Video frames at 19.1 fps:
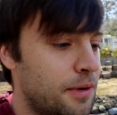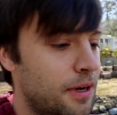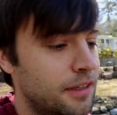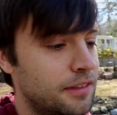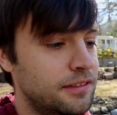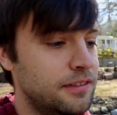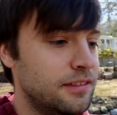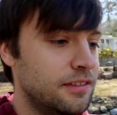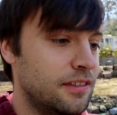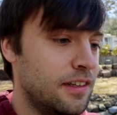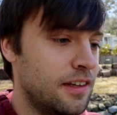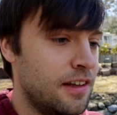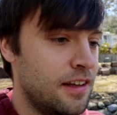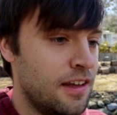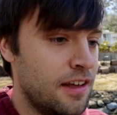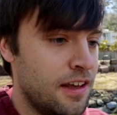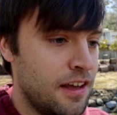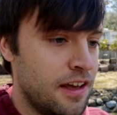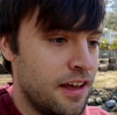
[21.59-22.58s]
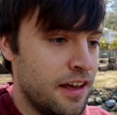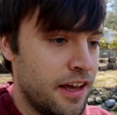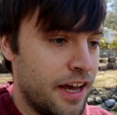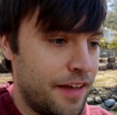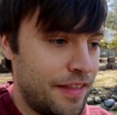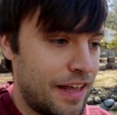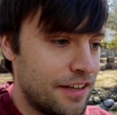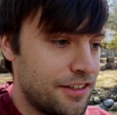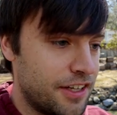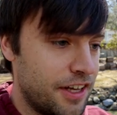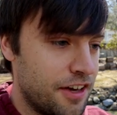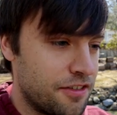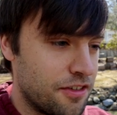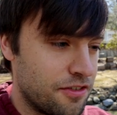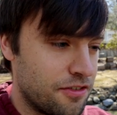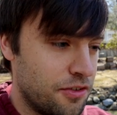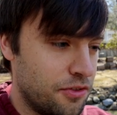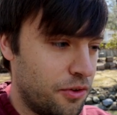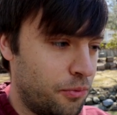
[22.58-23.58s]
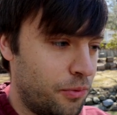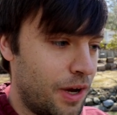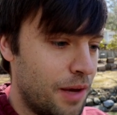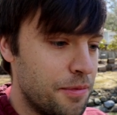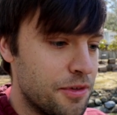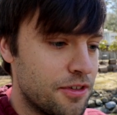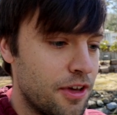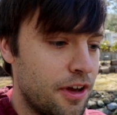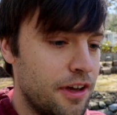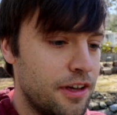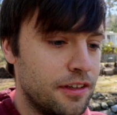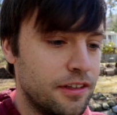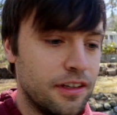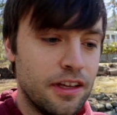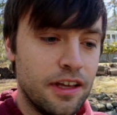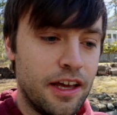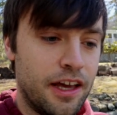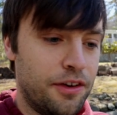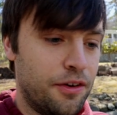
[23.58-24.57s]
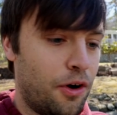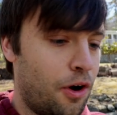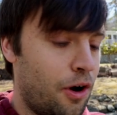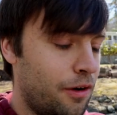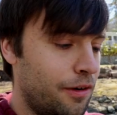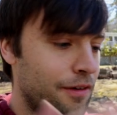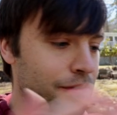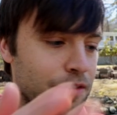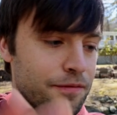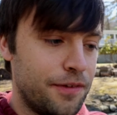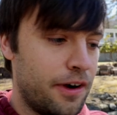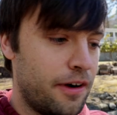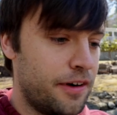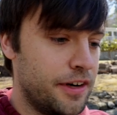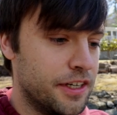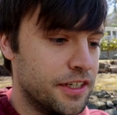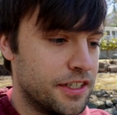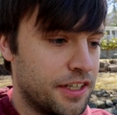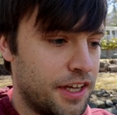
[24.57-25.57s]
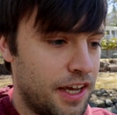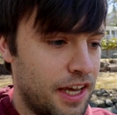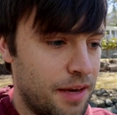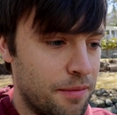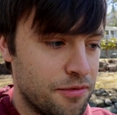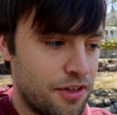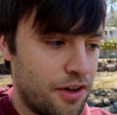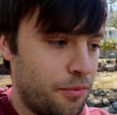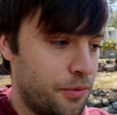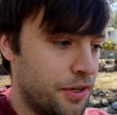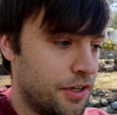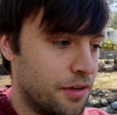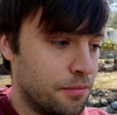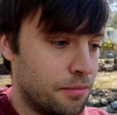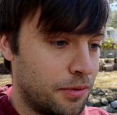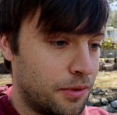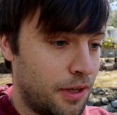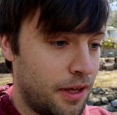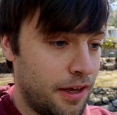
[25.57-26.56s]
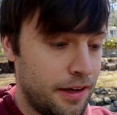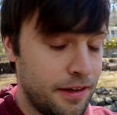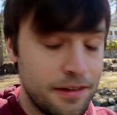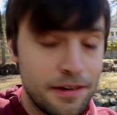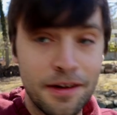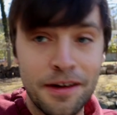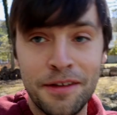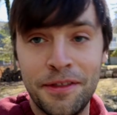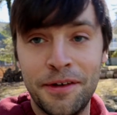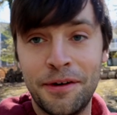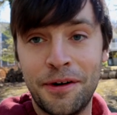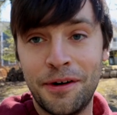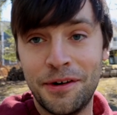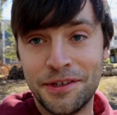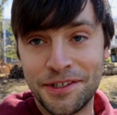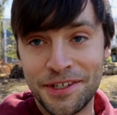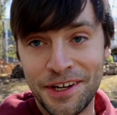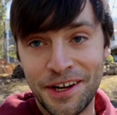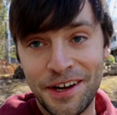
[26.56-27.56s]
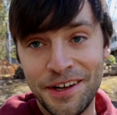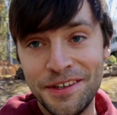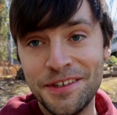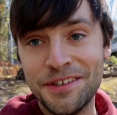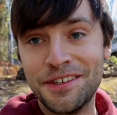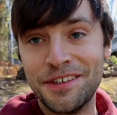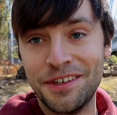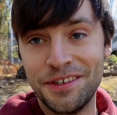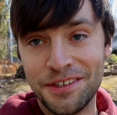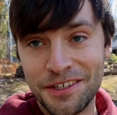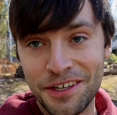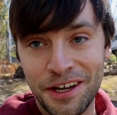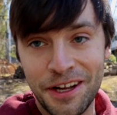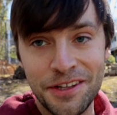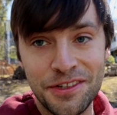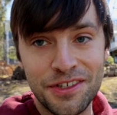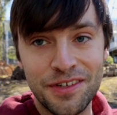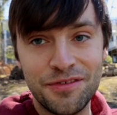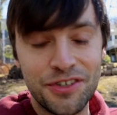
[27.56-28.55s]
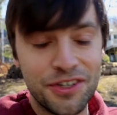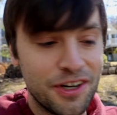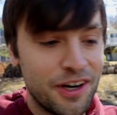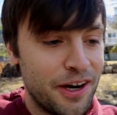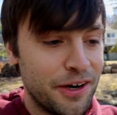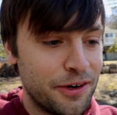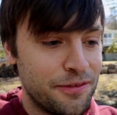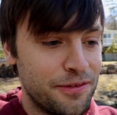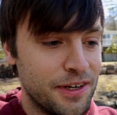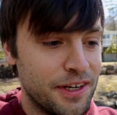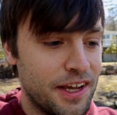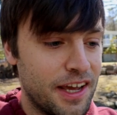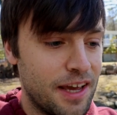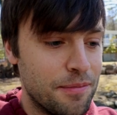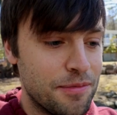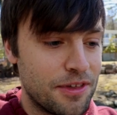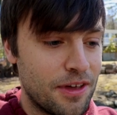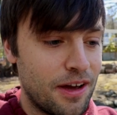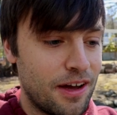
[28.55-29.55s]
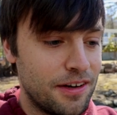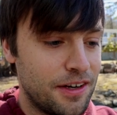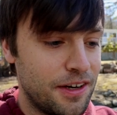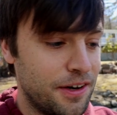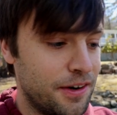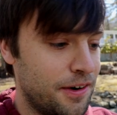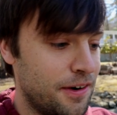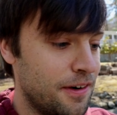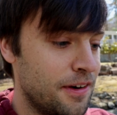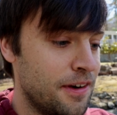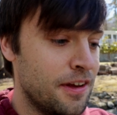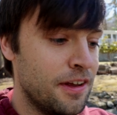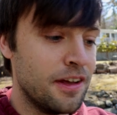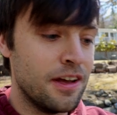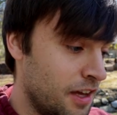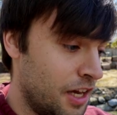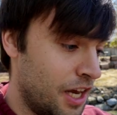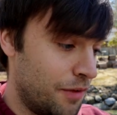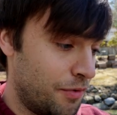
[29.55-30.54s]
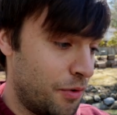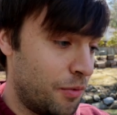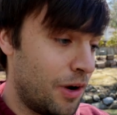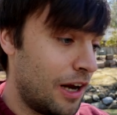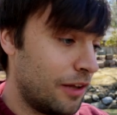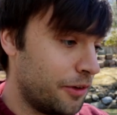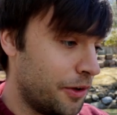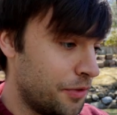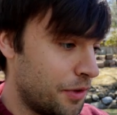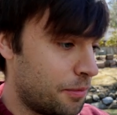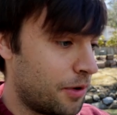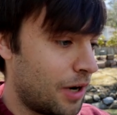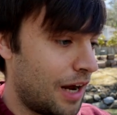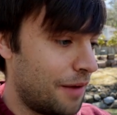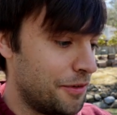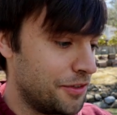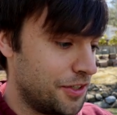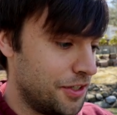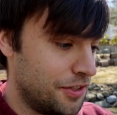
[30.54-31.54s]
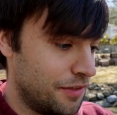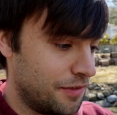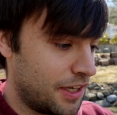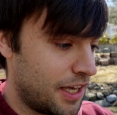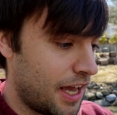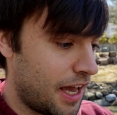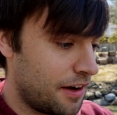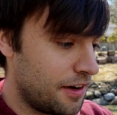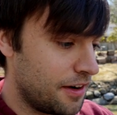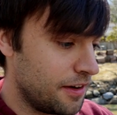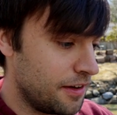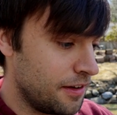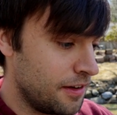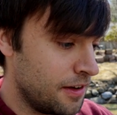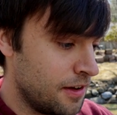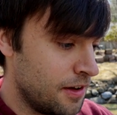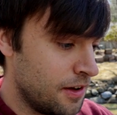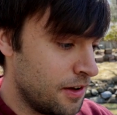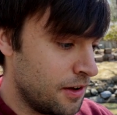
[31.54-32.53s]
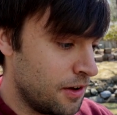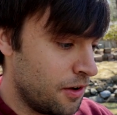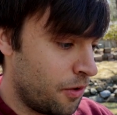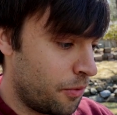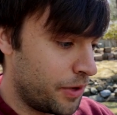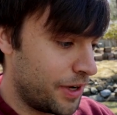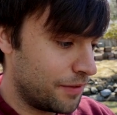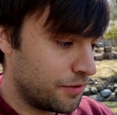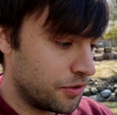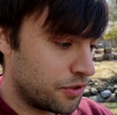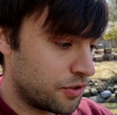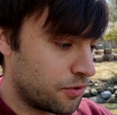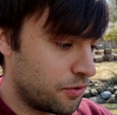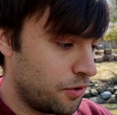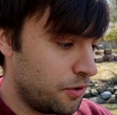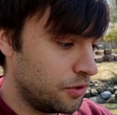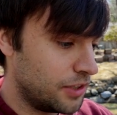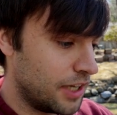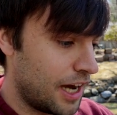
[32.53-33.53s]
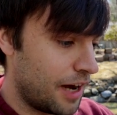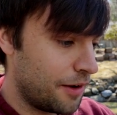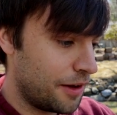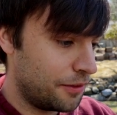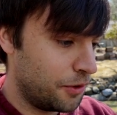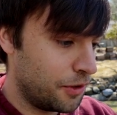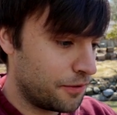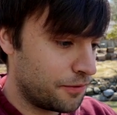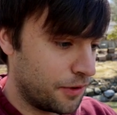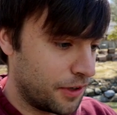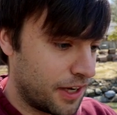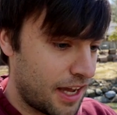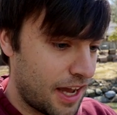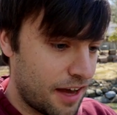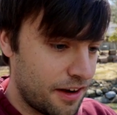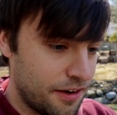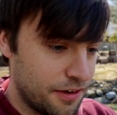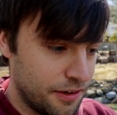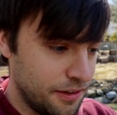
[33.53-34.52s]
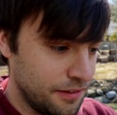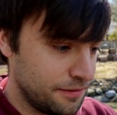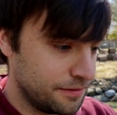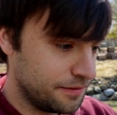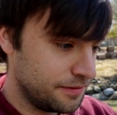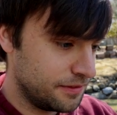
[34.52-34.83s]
button, and that takes us to the website and all of the various games that we can play. There are tons and tons of geography games on here, and if you want to learn the provinces of Canada, we have to scroll down and look for Canada,